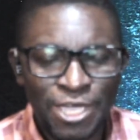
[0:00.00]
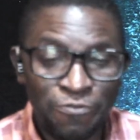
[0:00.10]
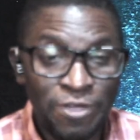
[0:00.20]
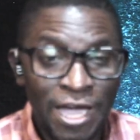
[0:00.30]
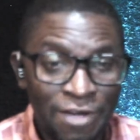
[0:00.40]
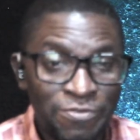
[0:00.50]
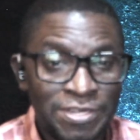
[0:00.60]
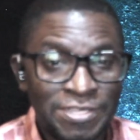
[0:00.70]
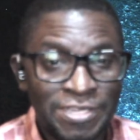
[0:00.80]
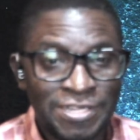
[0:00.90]
If you
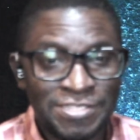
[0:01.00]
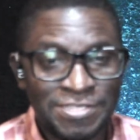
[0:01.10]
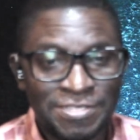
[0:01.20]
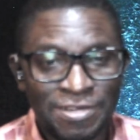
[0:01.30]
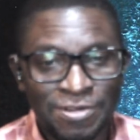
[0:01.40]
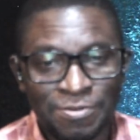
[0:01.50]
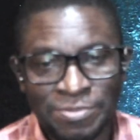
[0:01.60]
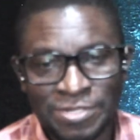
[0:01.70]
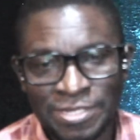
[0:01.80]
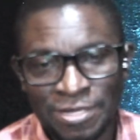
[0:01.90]
haven't yet
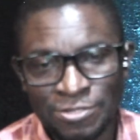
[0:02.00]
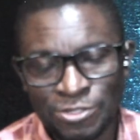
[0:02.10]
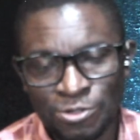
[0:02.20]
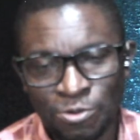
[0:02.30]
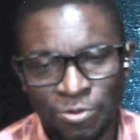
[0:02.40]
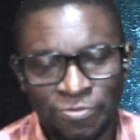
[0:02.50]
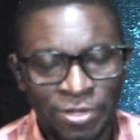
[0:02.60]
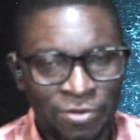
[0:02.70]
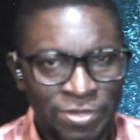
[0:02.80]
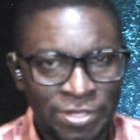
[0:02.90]
done so, if
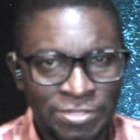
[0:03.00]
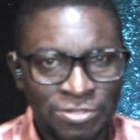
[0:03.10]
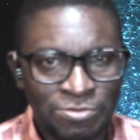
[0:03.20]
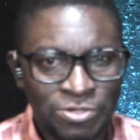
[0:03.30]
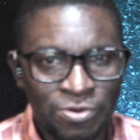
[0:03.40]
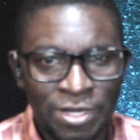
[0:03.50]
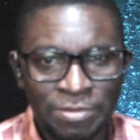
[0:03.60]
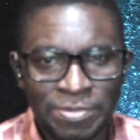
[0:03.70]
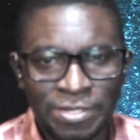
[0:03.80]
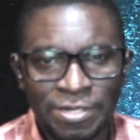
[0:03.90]
you haven't yet
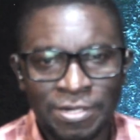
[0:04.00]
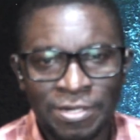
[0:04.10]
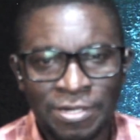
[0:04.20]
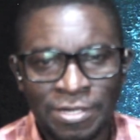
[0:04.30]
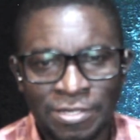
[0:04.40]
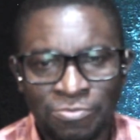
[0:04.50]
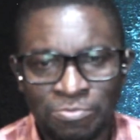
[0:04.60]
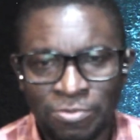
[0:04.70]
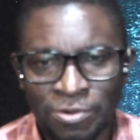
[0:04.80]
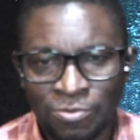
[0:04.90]
subscribed, I
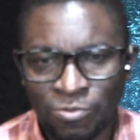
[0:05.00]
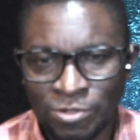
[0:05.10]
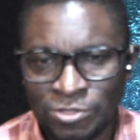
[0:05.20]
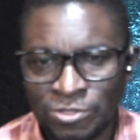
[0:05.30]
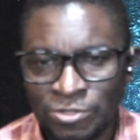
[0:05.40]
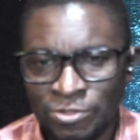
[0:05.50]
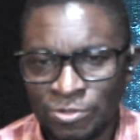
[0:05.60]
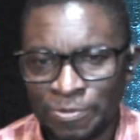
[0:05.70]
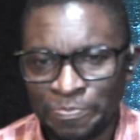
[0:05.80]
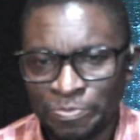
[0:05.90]
want
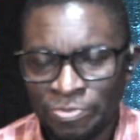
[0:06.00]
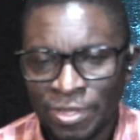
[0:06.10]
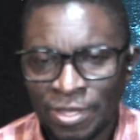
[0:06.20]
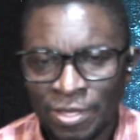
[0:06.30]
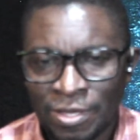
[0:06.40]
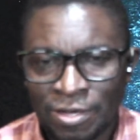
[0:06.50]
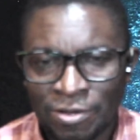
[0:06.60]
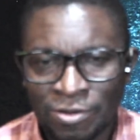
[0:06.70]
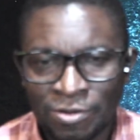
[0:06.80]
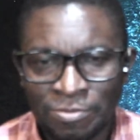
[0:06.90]
to
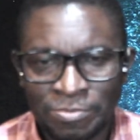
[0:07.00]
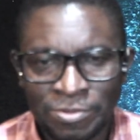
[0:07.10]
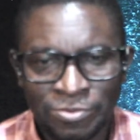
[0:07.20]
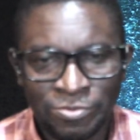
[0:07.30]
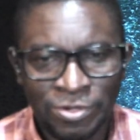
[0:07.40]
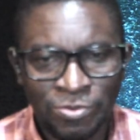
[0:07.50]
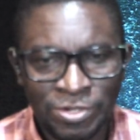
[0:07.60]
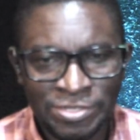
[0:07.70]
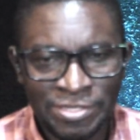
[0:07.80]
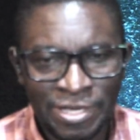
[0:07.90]

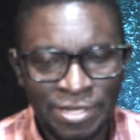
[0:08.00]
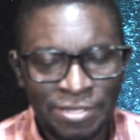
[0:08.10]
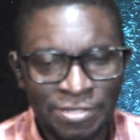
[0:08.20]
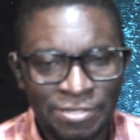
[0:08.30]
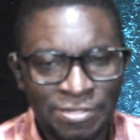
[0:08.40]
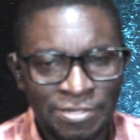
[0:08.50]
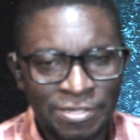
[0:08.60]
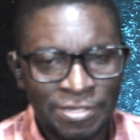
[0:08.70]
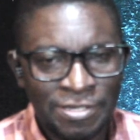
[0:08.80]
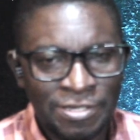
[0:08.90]
request that.
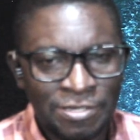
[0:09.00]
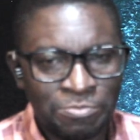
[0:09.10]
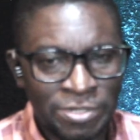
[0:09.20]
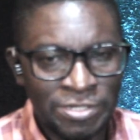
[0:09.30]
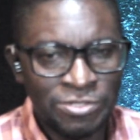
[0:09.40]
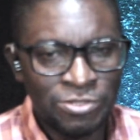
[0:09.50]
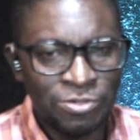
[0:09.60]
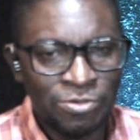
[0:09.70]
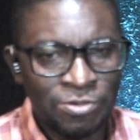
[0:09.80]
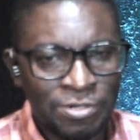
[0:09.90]
Please
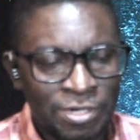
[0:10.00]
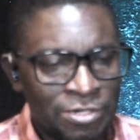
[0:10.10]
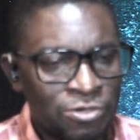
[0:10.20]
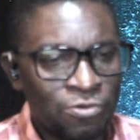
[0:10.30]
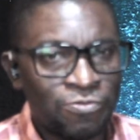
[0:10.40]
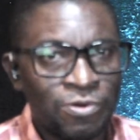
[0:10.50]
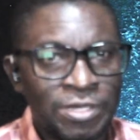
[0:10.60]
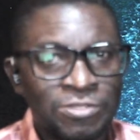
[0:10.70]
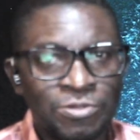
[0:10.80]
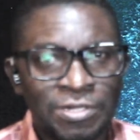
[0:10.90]
do. And don't
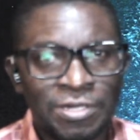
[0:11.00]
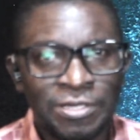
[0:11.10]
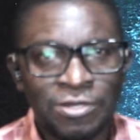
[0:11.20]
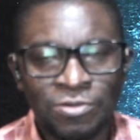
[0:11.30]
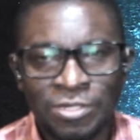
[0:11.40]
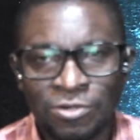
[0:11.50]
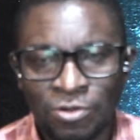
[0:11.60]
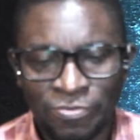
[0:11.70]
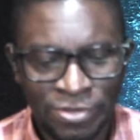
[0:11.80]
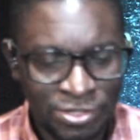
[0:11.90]
forget to click on the
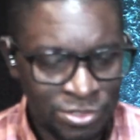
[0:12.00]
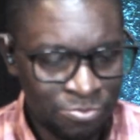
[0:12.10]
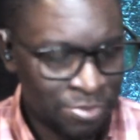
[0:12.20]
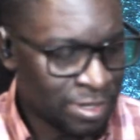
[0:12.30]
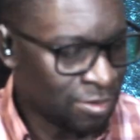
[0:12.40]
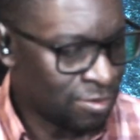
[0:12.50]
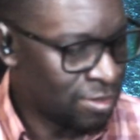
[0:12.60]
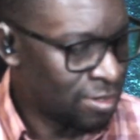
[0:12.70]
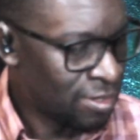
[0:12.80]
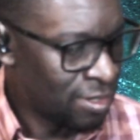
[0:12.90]
notification bell.